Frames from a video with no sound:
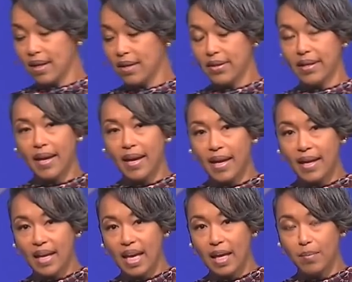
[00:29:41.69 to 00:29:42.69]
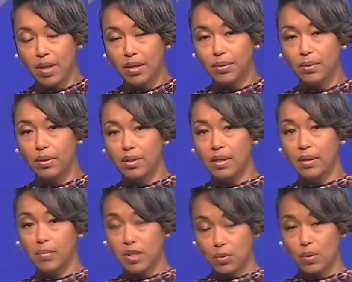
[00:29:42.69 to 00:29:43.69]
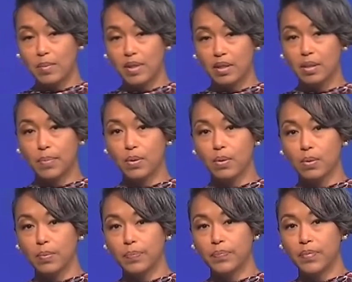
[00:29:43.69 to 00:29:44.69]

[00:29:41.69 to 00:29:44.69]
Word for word: other gang had came in through and was swimming in the pool.